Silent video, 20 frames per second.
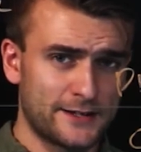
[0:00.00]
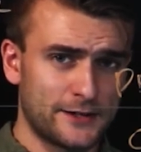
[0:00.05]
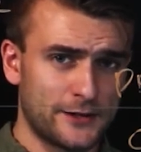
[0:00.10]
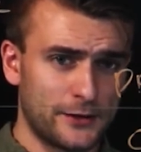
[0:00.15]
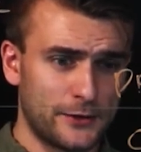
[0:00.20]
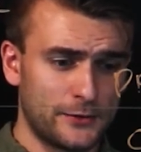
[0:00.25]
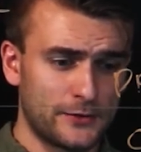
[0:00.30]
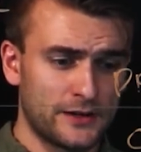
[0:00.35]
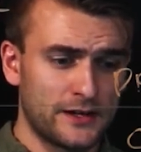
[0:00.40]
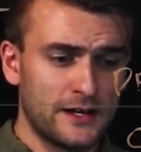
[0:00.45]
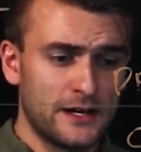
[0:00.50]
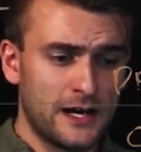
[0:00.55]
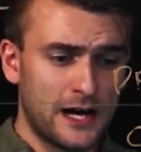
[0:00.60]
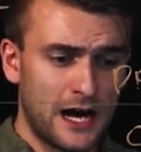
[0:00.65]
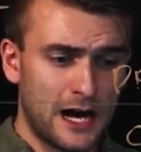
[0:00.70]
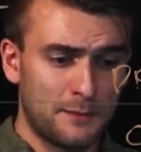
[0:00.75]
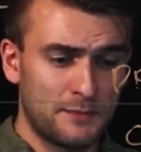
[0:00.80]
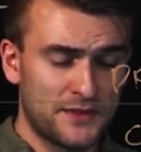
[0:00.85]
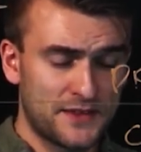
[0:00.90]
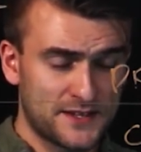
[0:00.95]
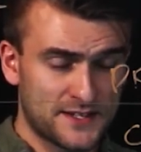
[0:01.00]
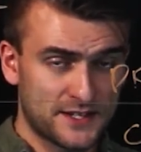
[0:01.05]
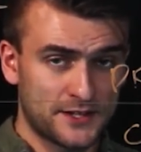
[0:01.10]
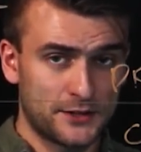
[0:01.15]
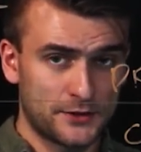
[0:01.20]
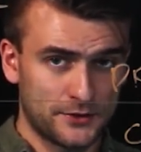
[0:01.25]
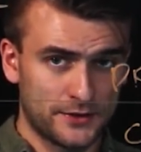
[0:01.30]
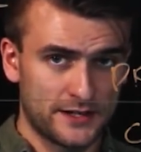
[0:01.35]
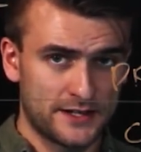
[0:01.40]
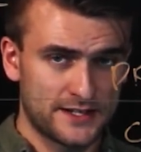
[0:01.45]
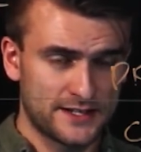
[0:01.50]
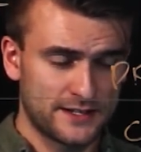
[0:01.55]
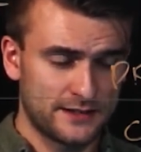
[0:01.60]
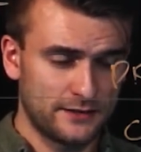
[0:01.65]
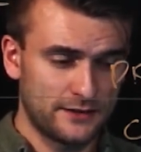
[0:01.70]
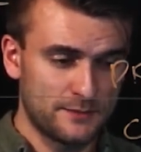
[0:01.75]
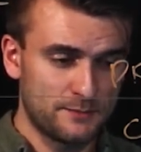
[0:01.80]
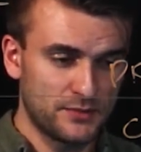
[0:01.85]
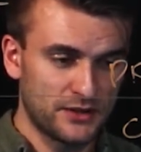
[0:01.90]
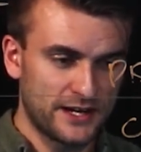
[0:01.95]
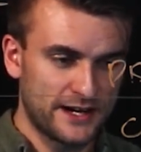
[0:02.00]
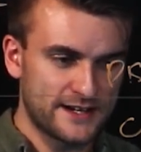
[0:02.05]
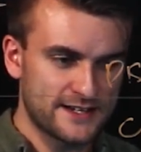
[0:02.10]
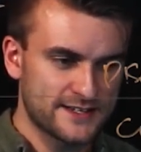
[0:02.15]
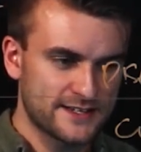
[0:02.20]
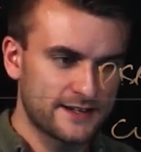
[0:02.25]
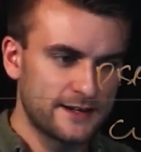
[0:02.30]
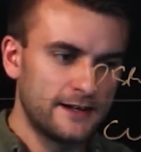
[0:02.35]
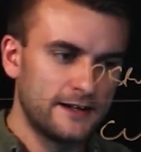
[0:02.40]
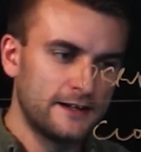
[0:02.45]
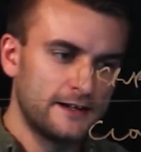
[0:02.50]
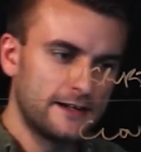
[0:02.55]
code, but the security is still in place.